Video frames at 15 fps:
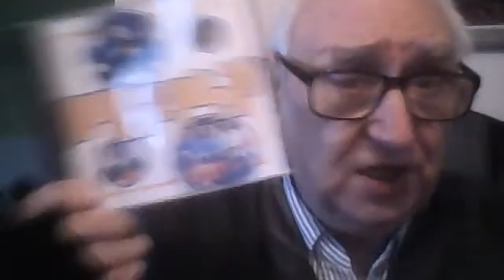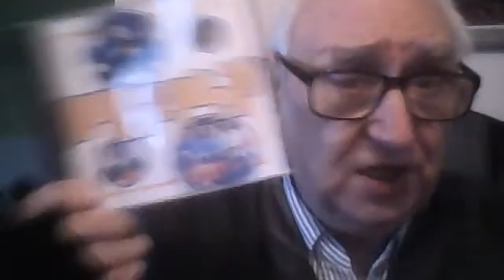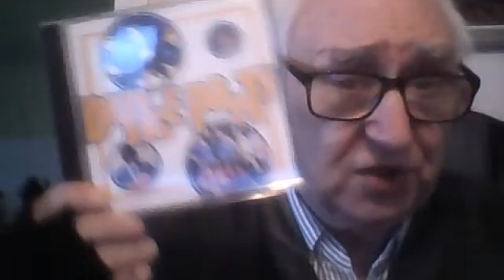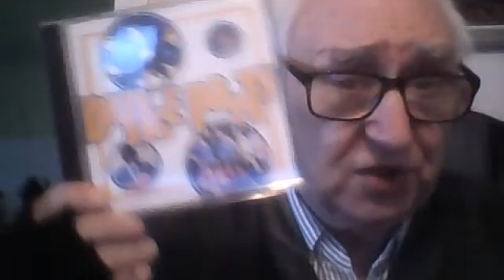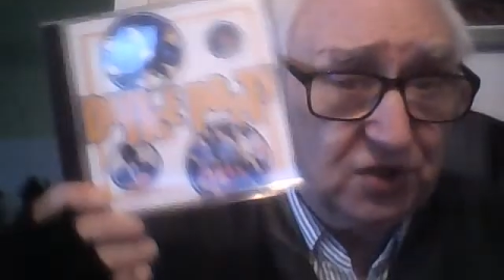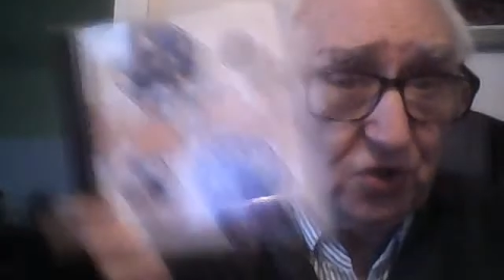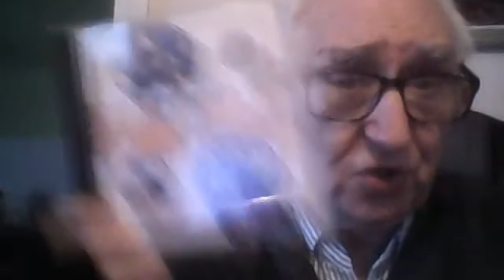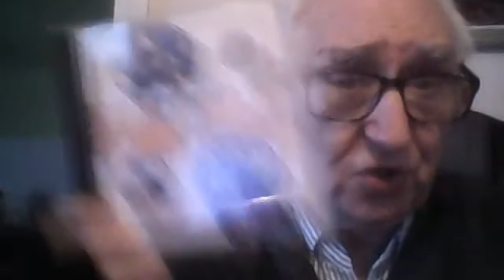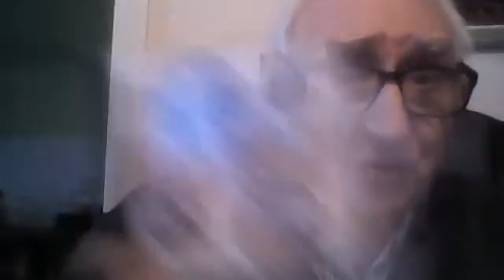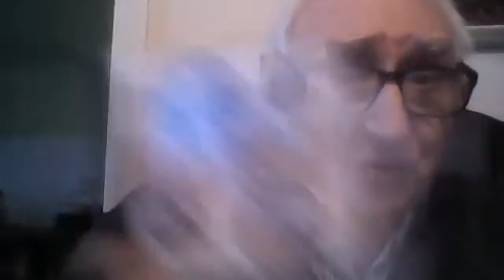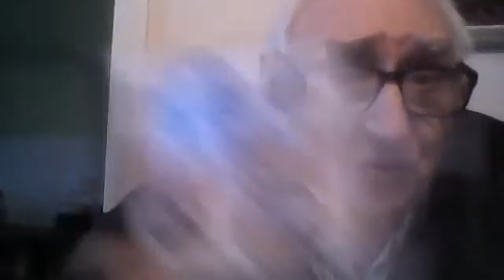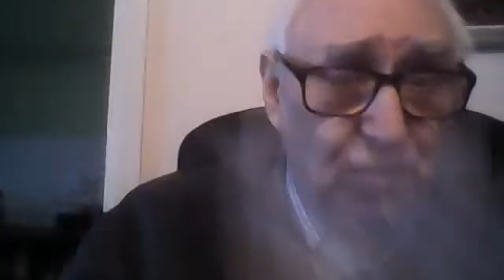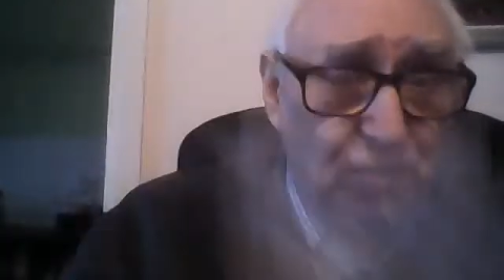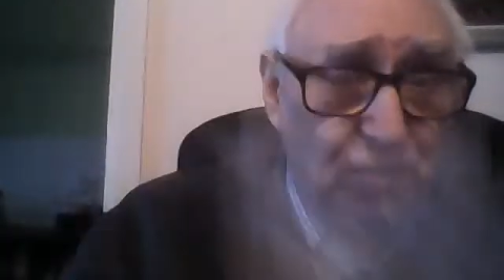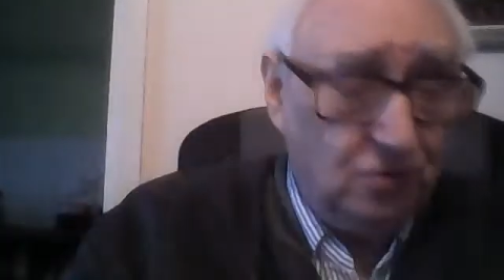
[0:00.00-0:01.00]
hit
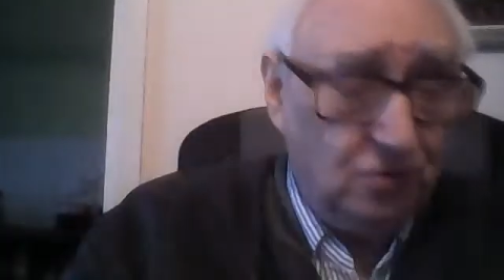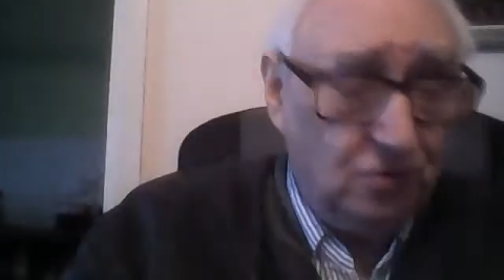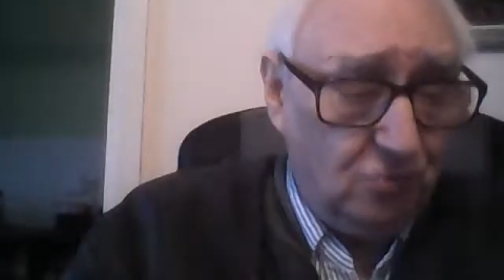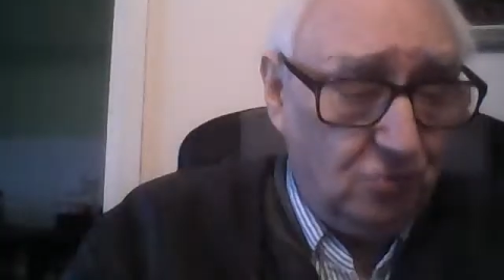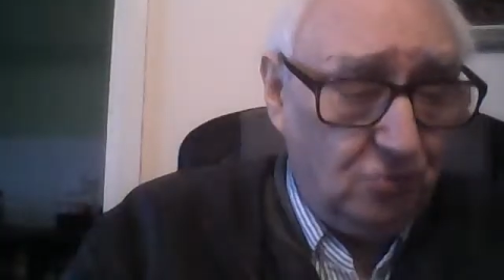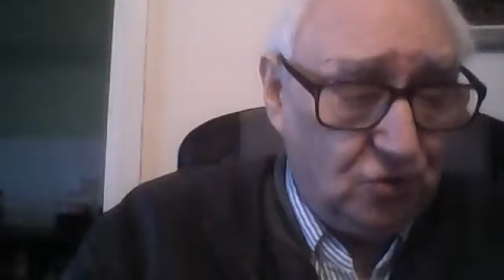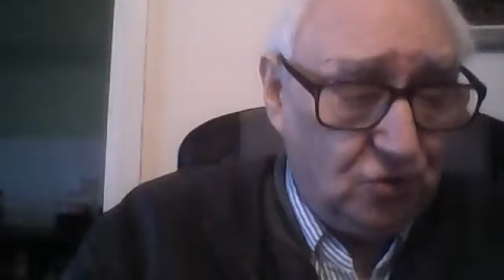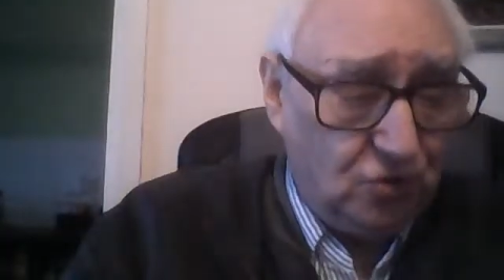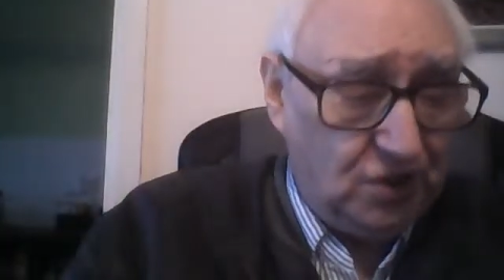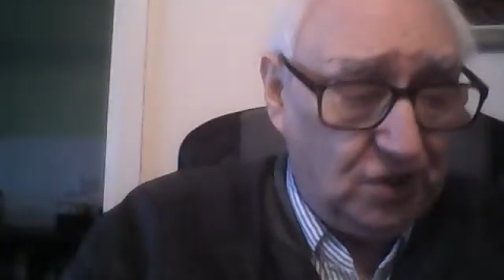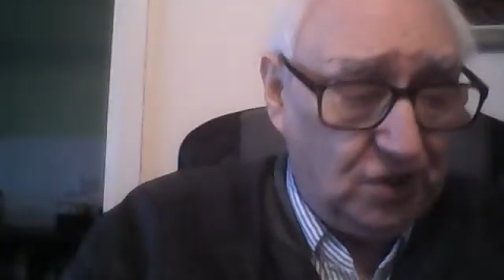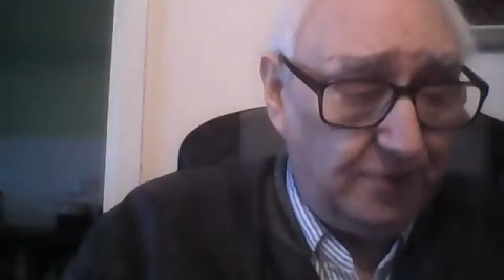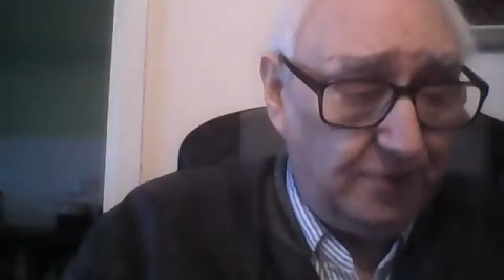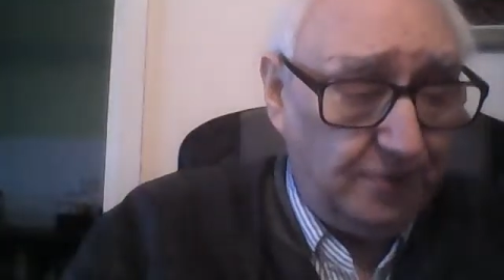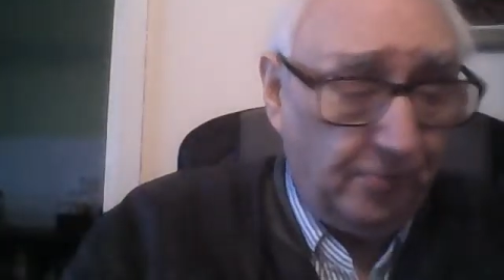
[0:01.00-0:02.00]
songs, you know, mostly.